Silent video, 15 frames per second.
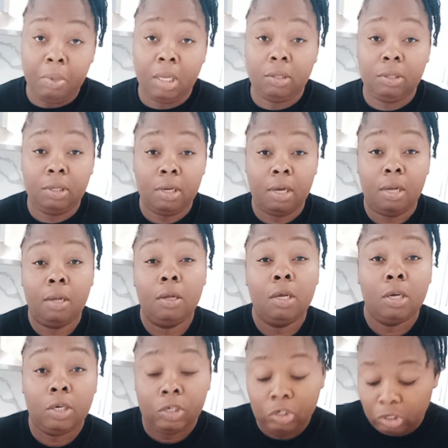mixture
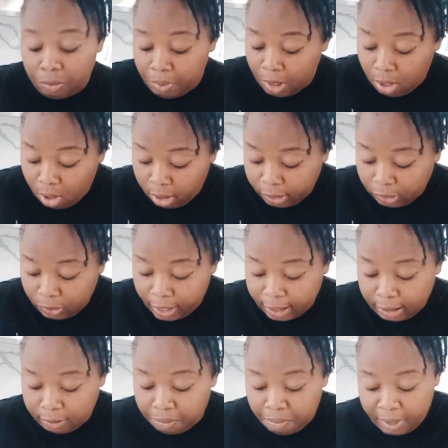should be hot so
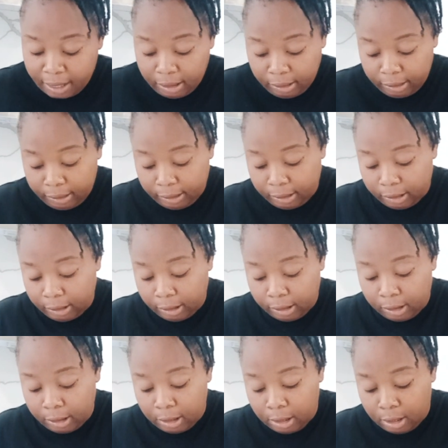that it melts.
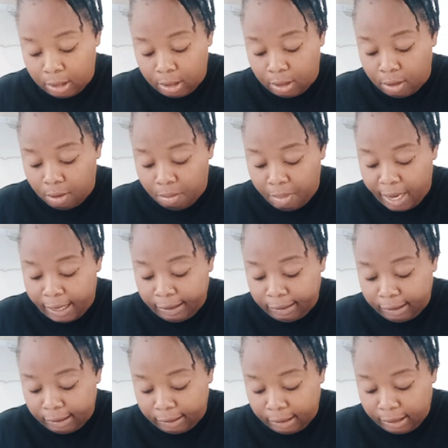Mine
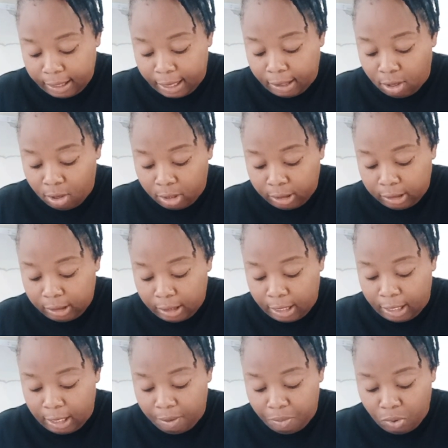isn't that hot
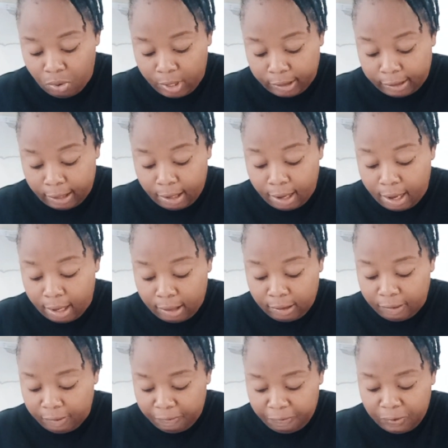anymore, as I had
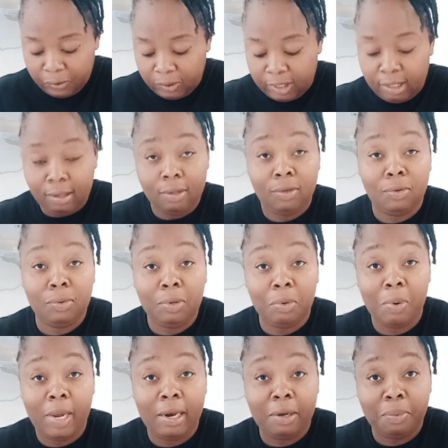a few things
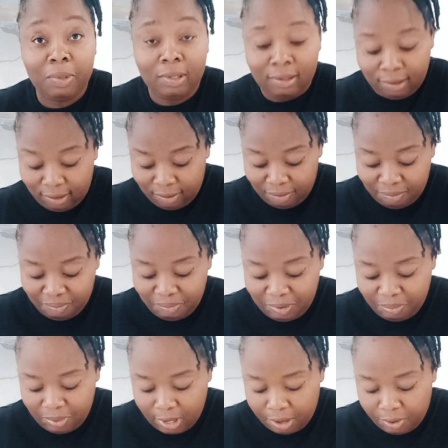doing while I was
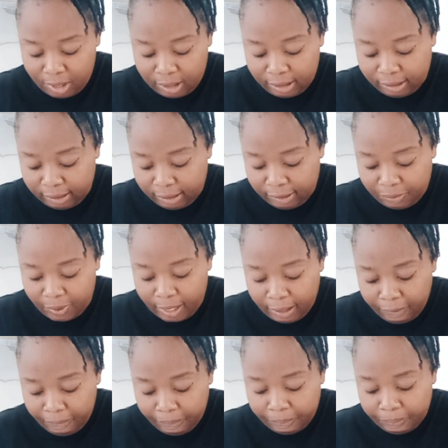preparing this as
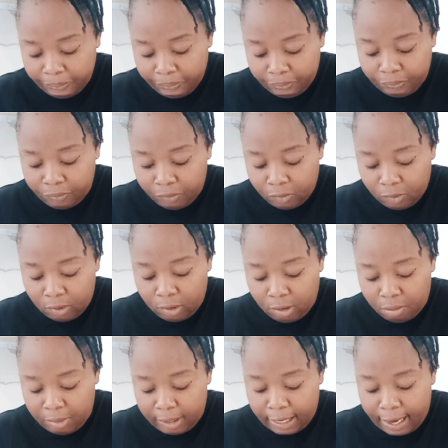well.
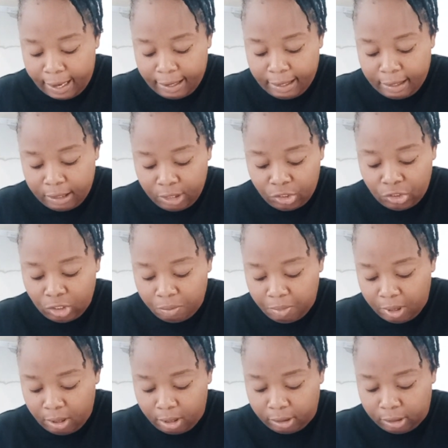But ideally, it
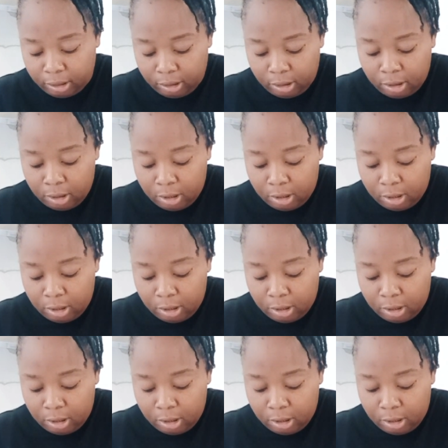should be hot.